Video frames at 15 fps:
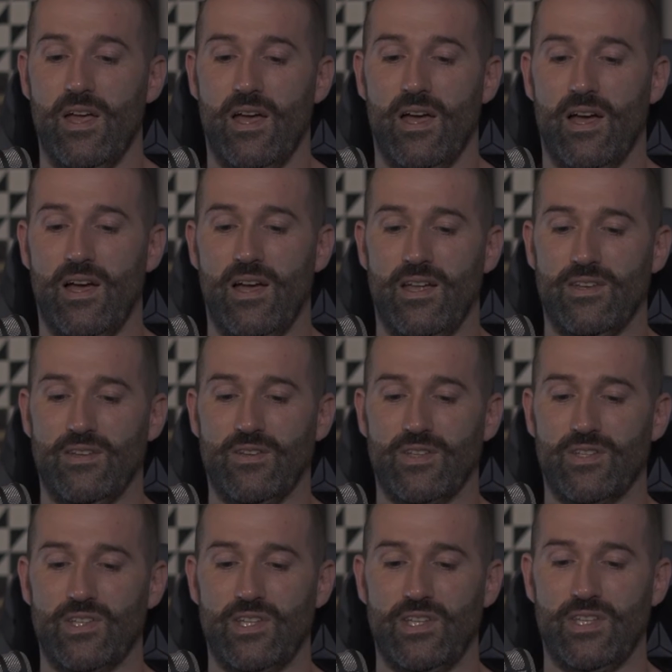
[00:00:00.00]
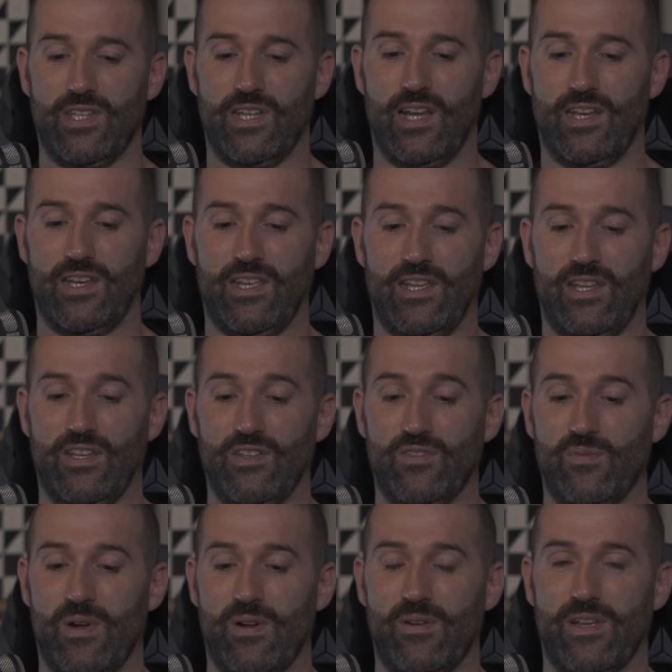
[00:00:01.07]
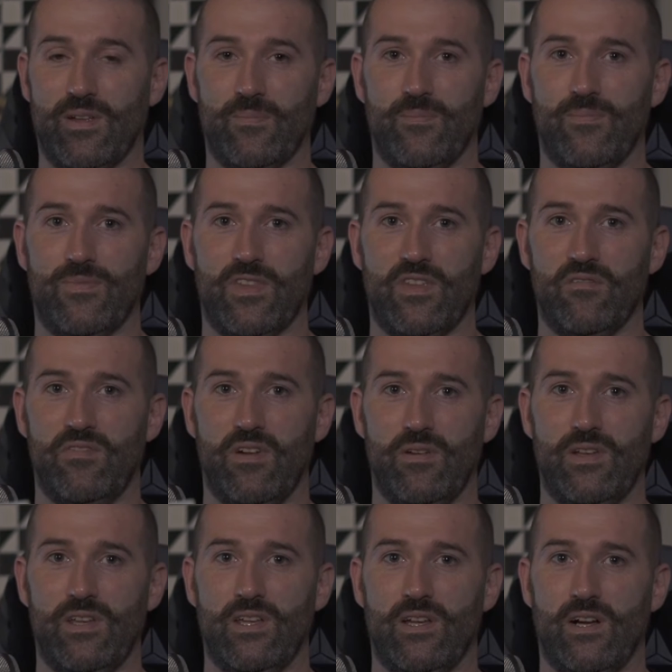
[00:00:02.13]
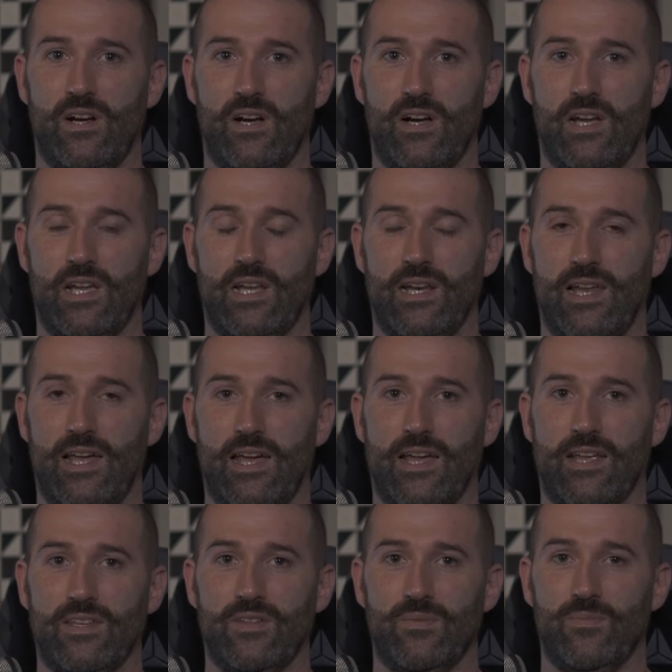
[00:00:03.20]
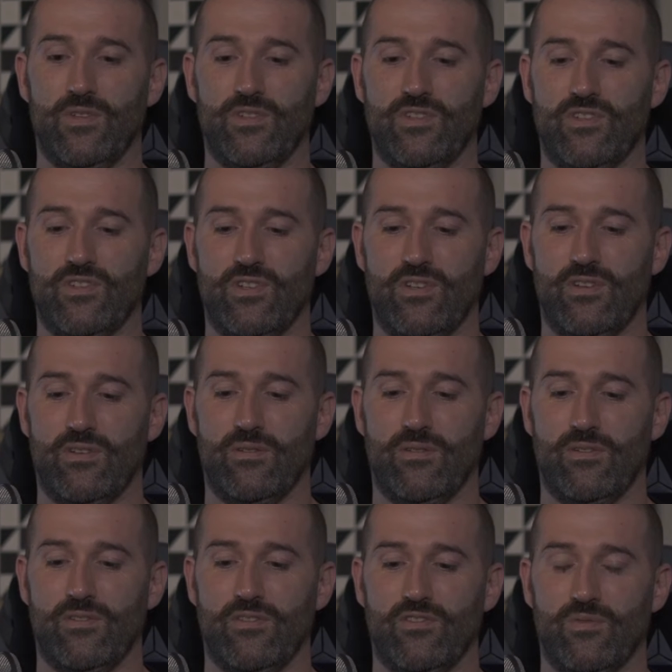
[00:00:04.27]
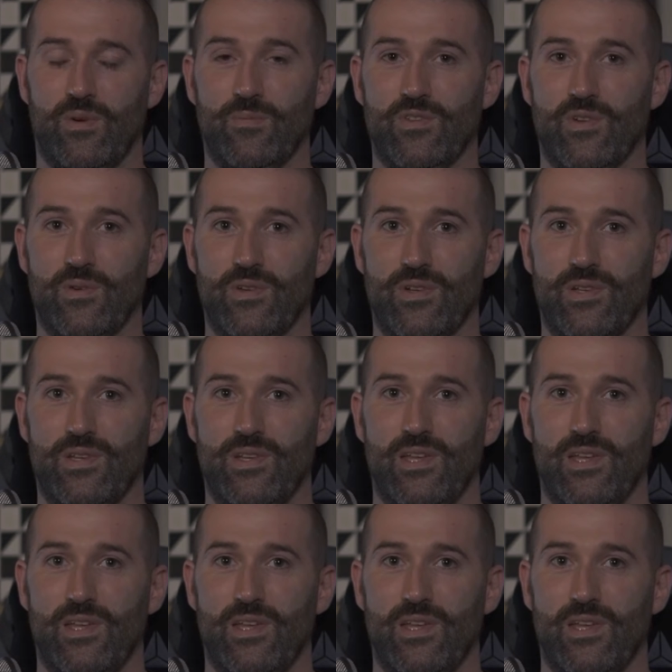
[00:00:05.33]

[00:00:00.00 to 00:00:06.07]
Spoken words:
And you can see the lady is wearing a very high-legged position swimsuit.